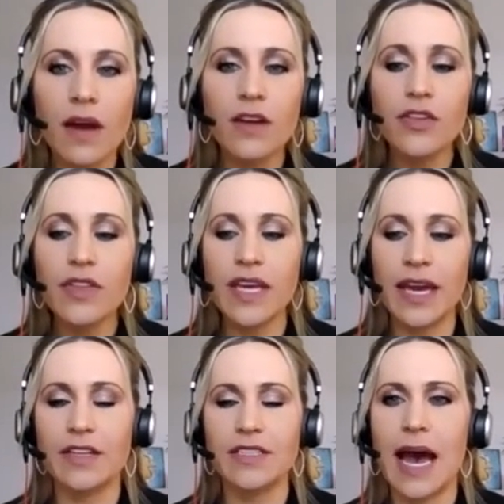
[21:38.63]
Under the
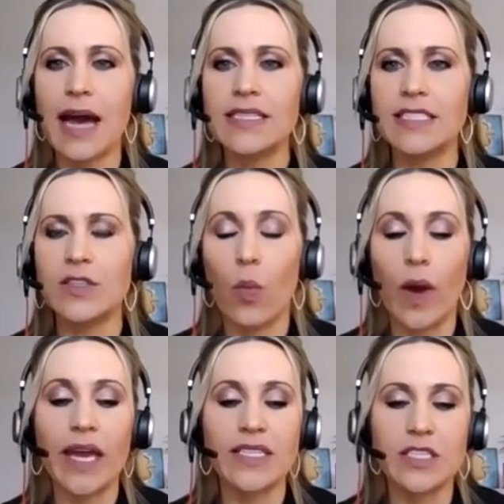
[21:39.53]
CARES Act, as a
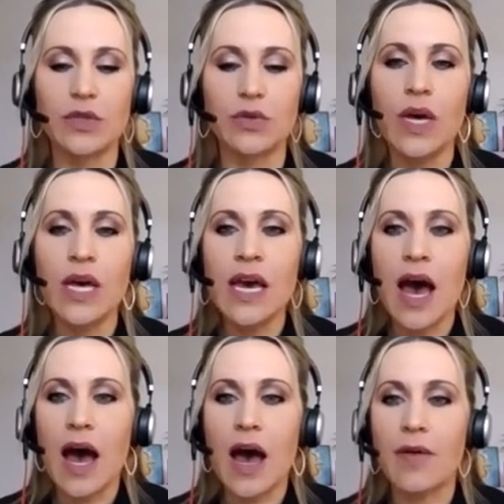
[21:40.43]
way to
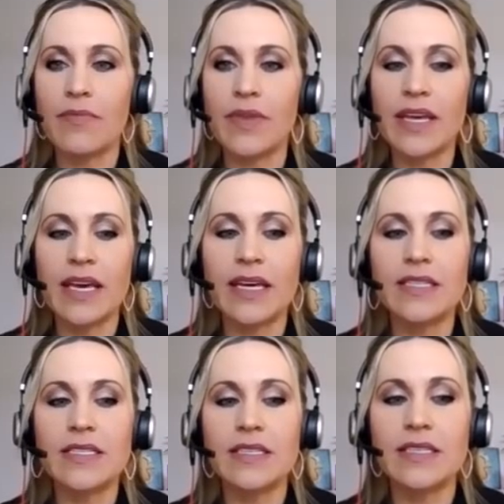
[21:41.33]

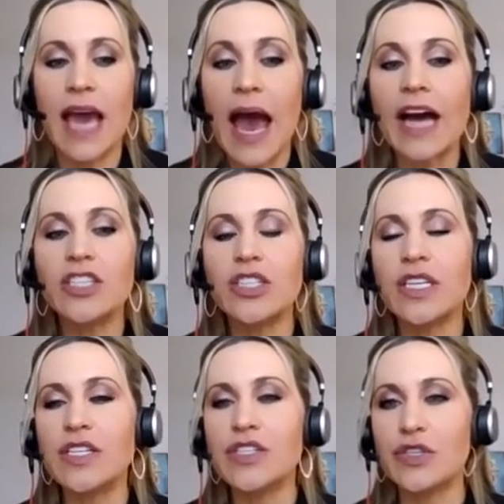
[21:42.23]
get cash
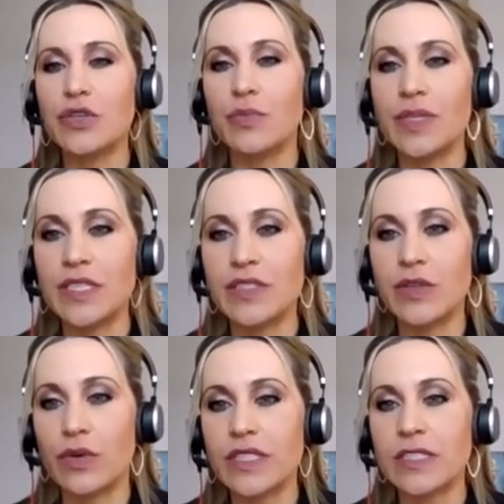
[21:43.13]
into business
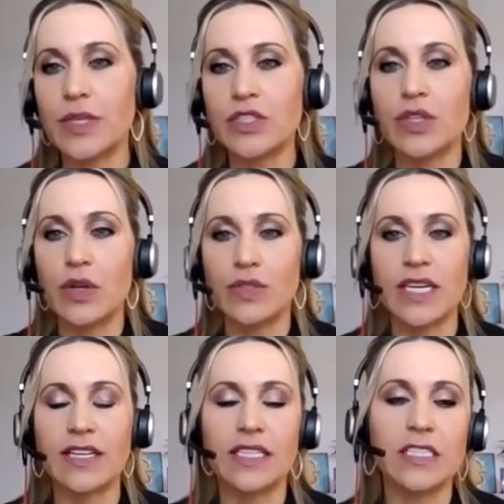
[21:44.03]
owners, especially those
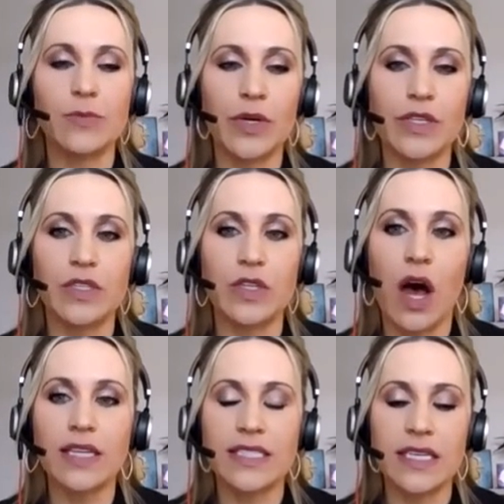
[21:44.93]
that had experienced
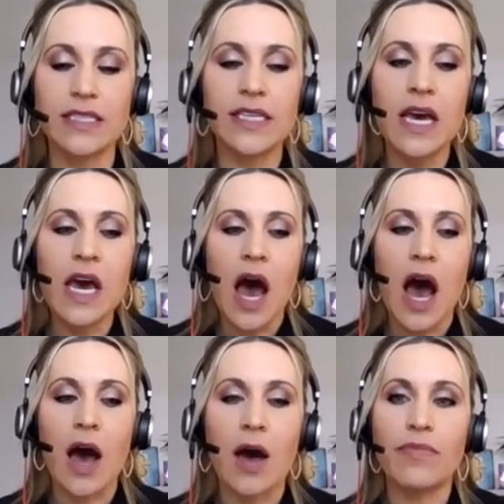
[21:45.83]
losses,
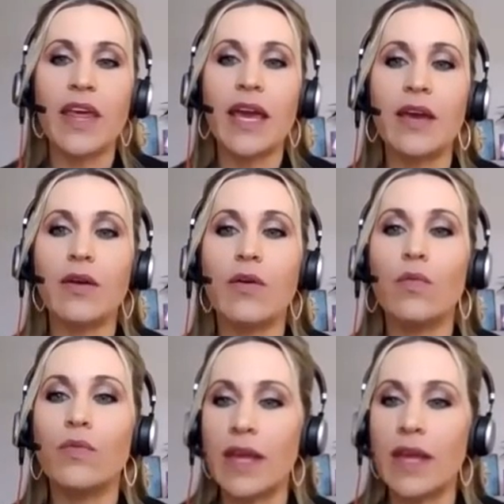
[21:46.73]
they